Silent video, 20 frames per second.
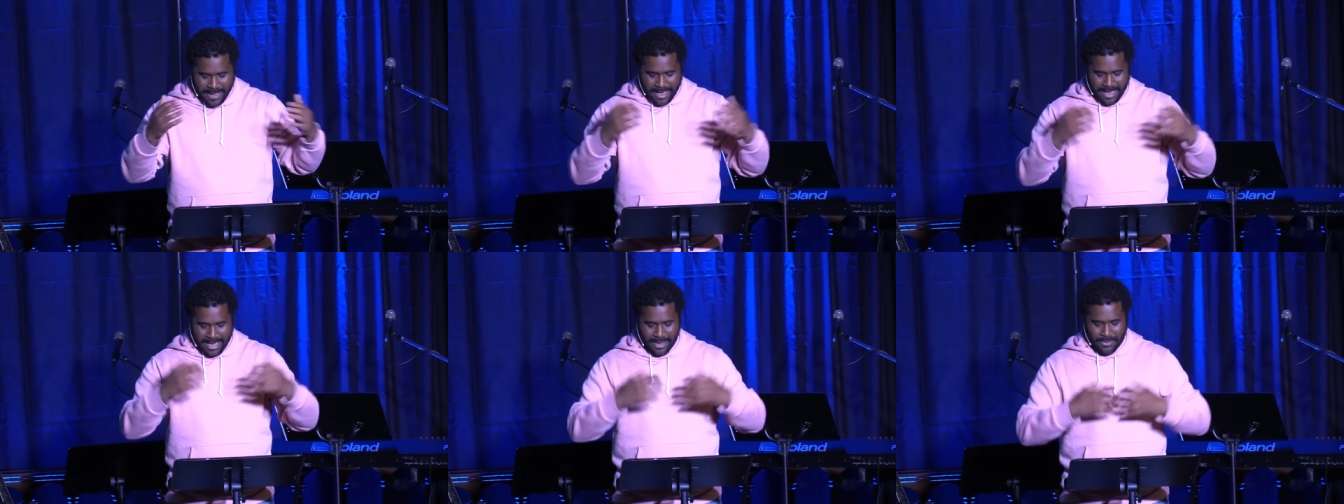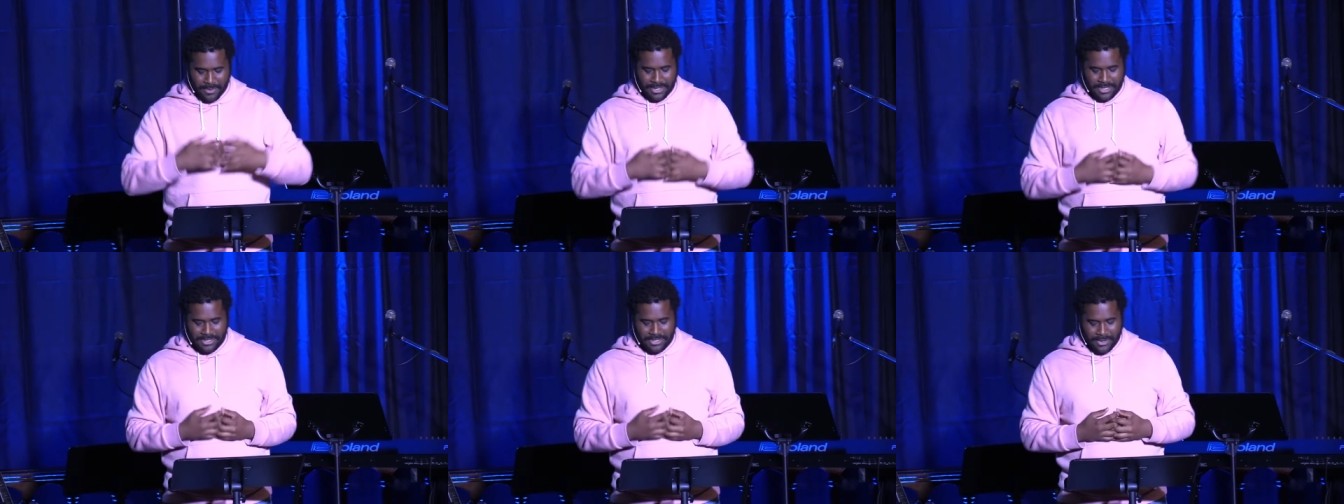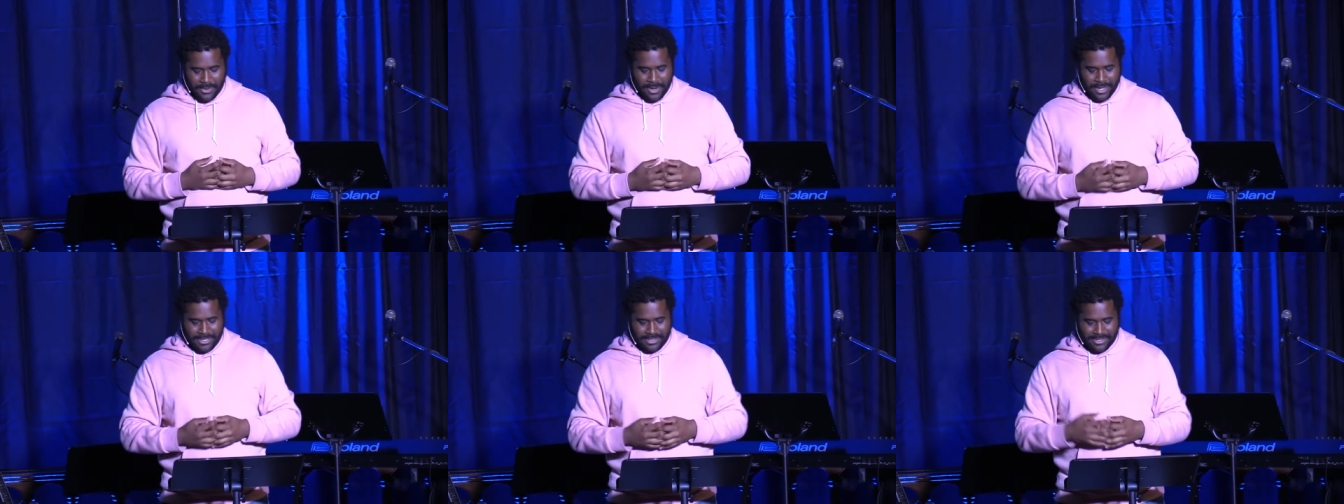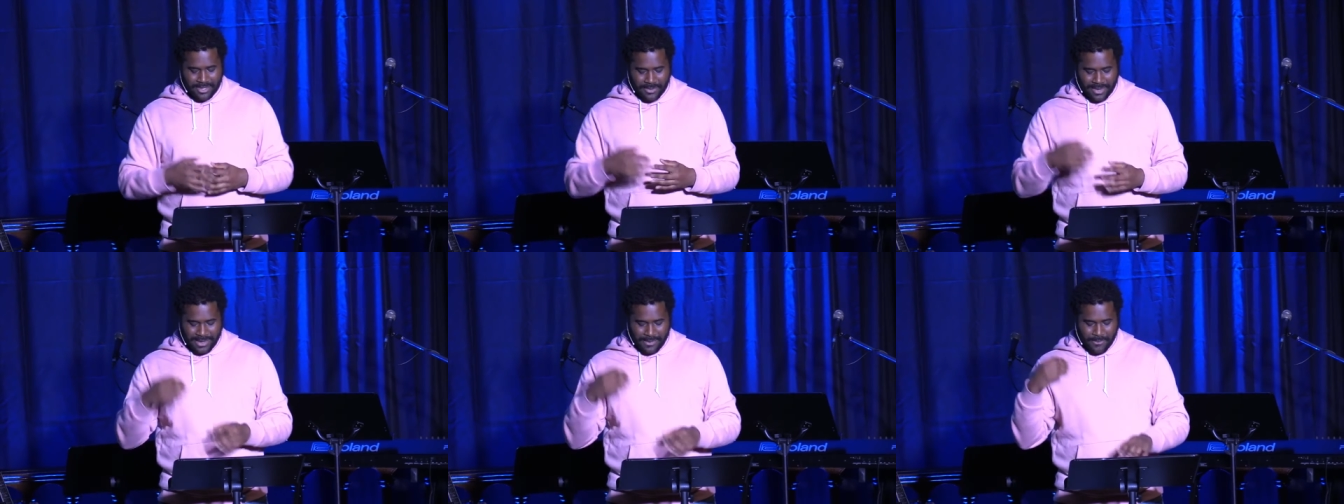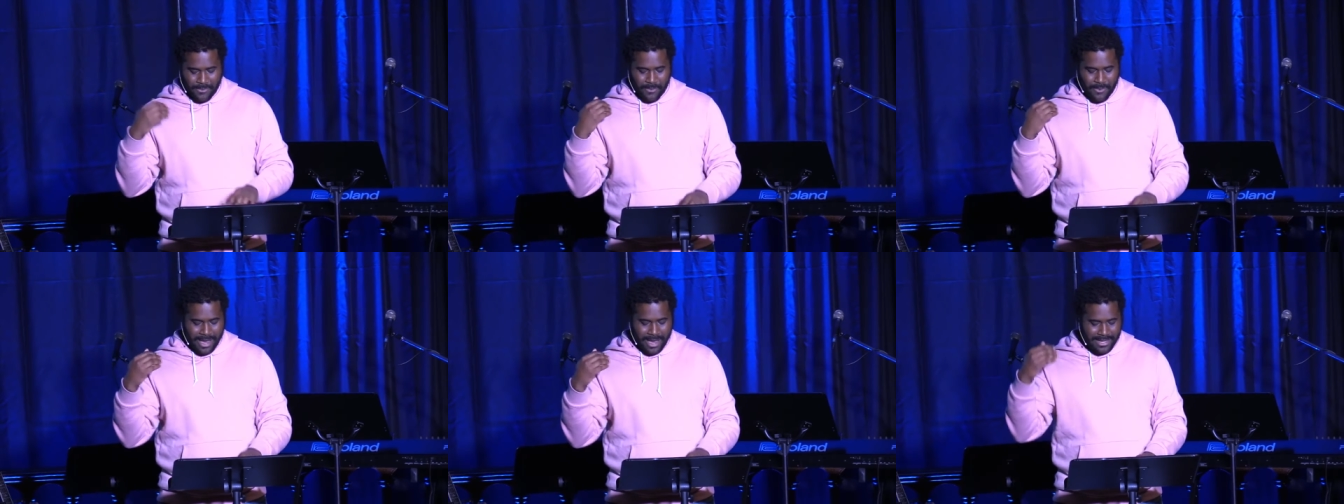he would do it, so he
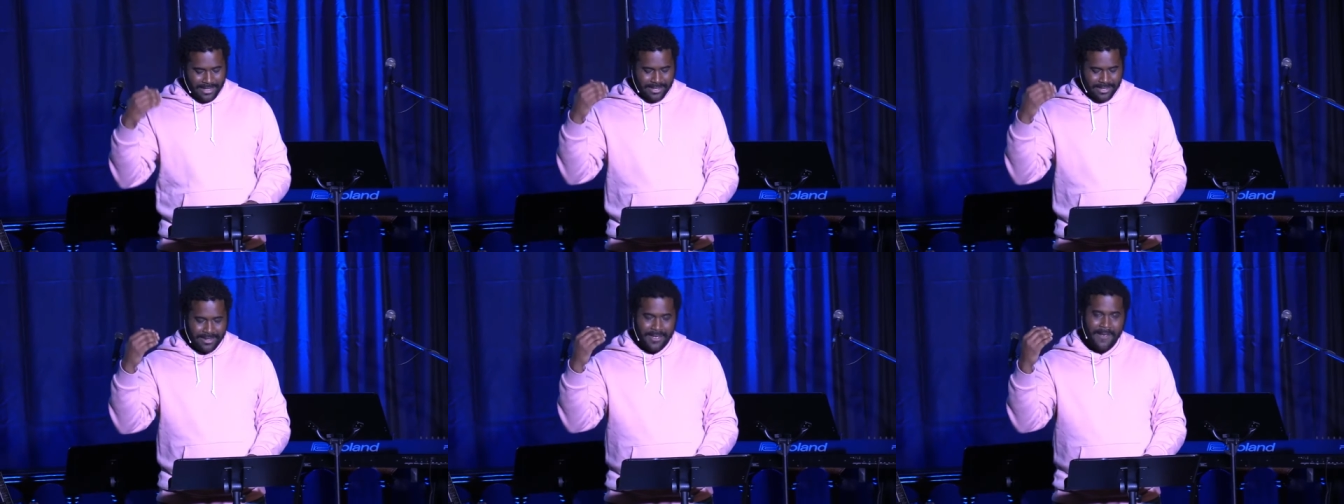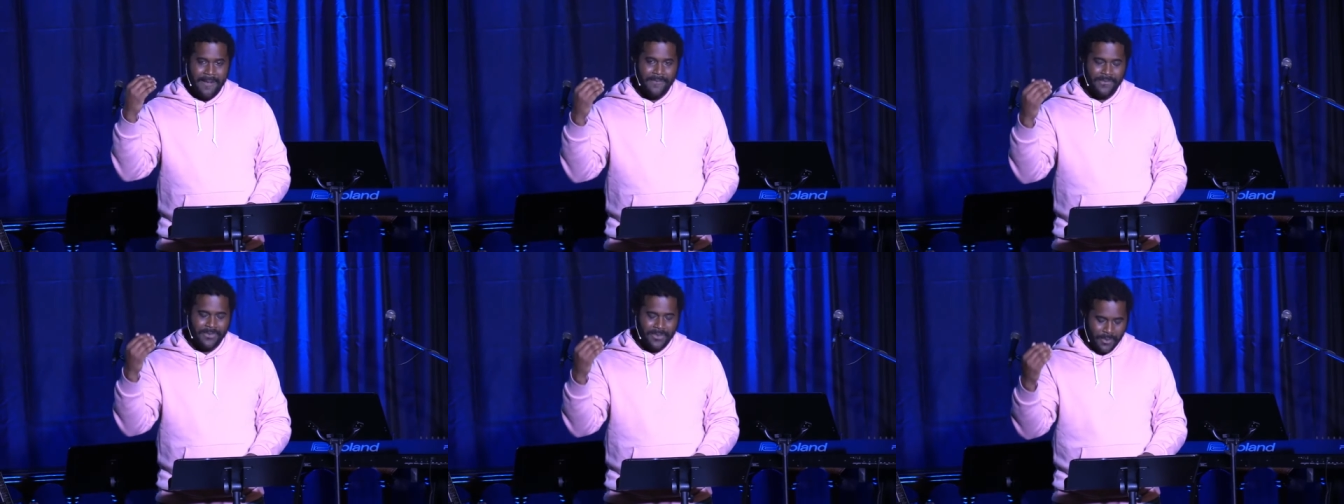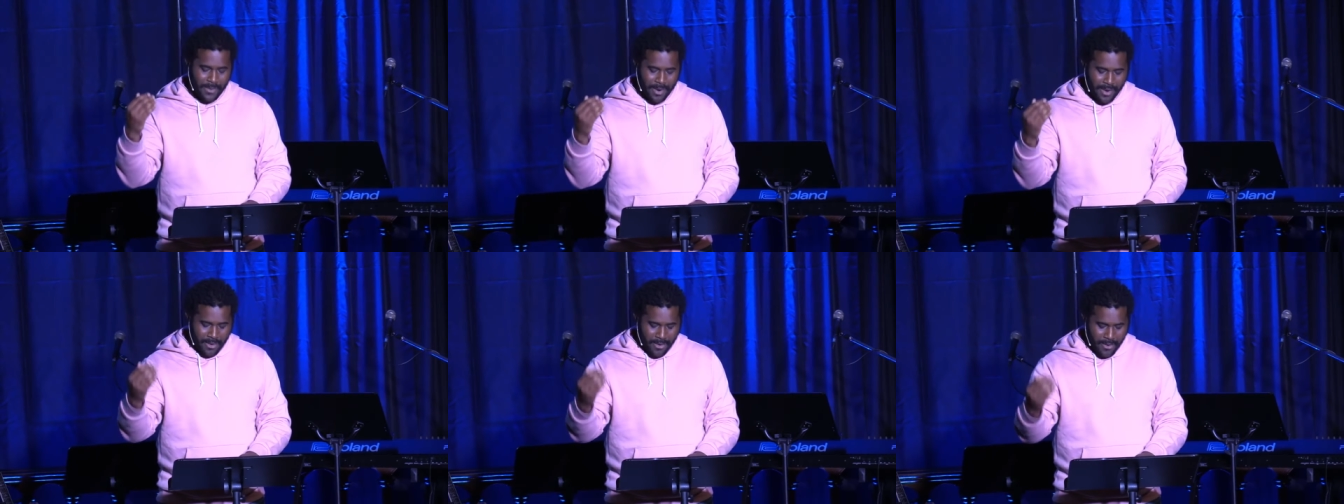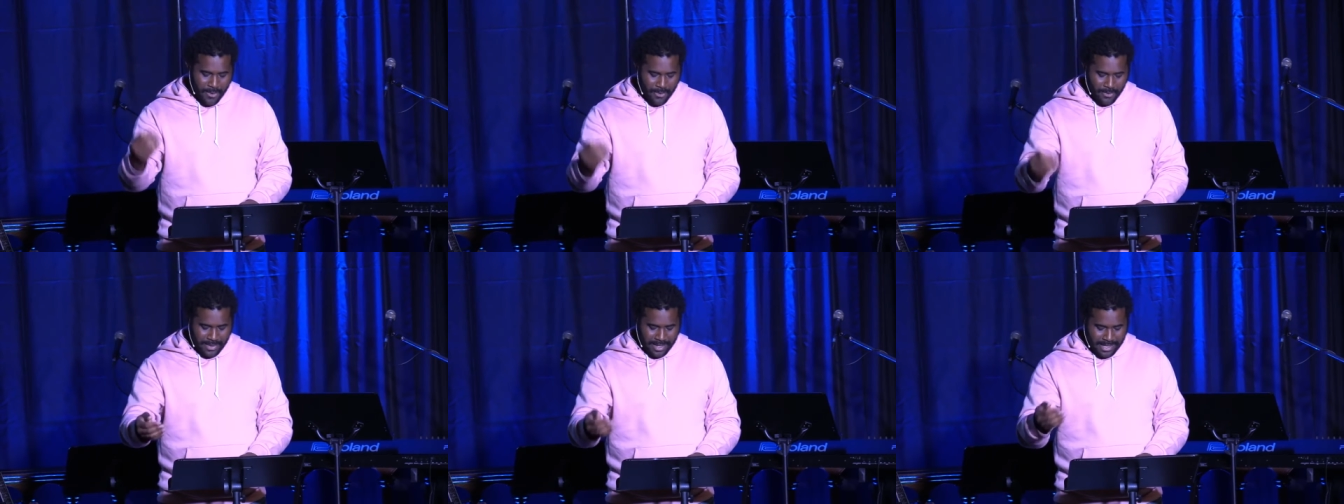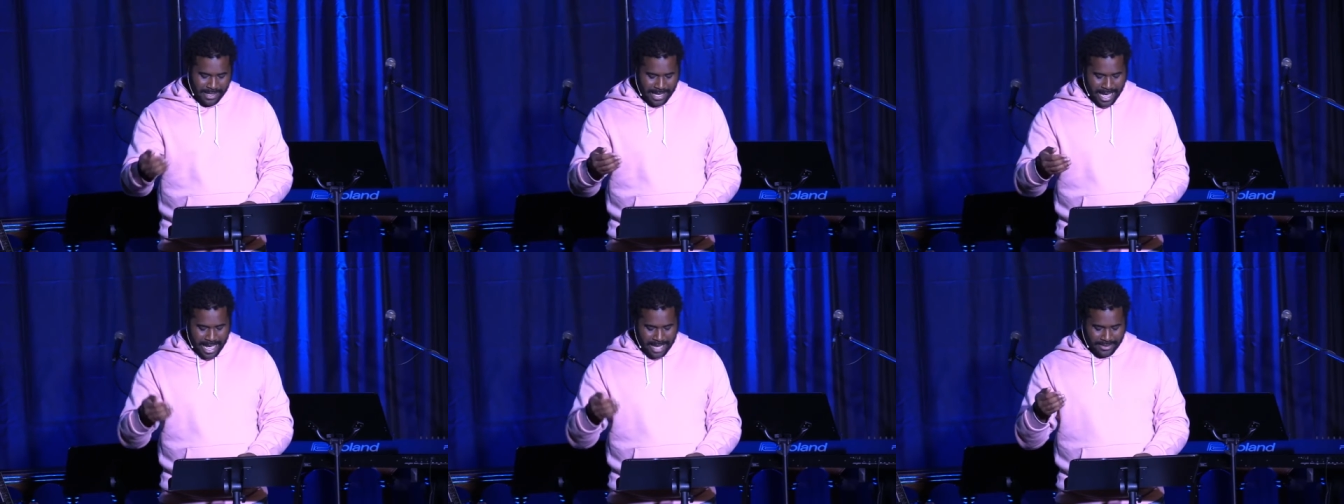went to where only
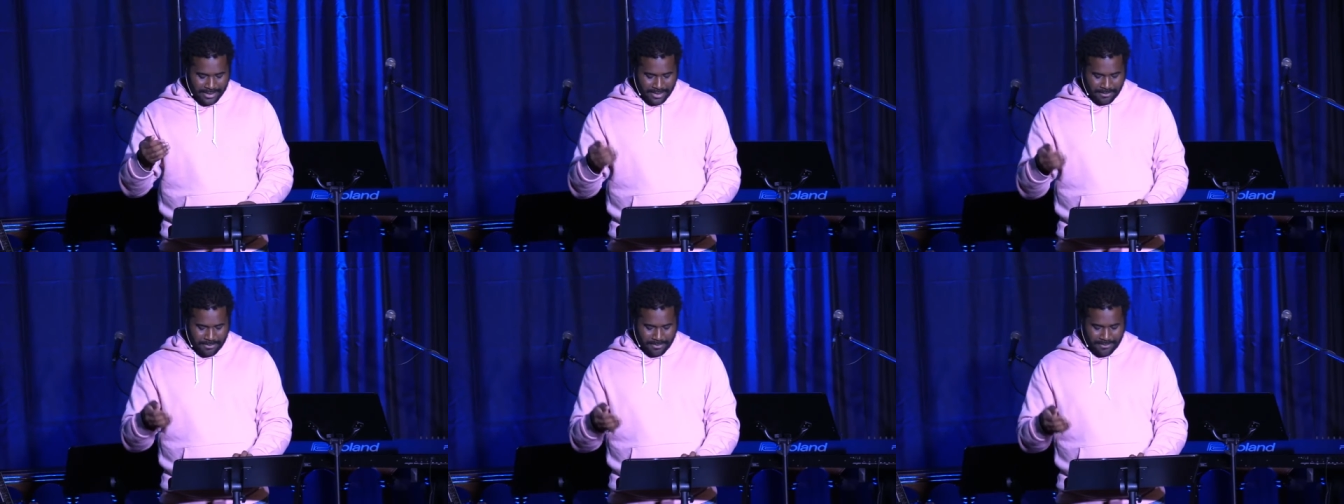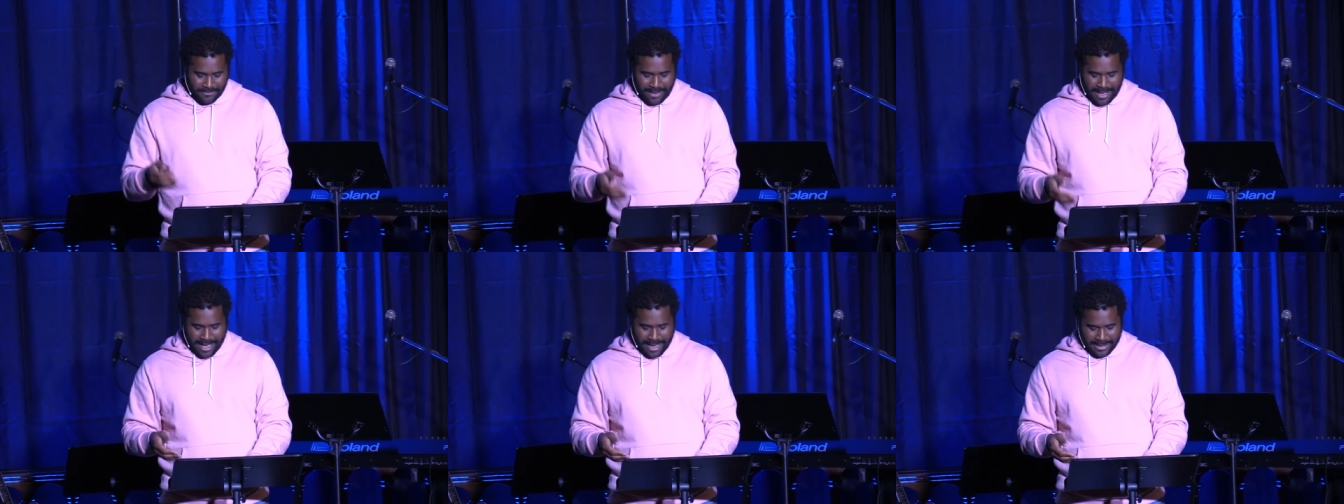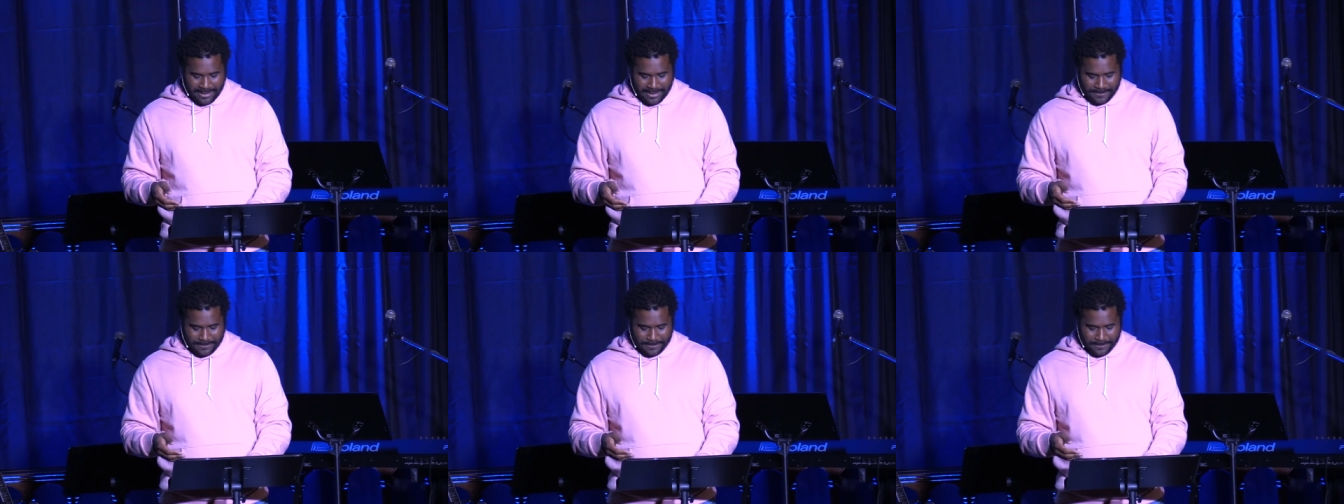God could provide.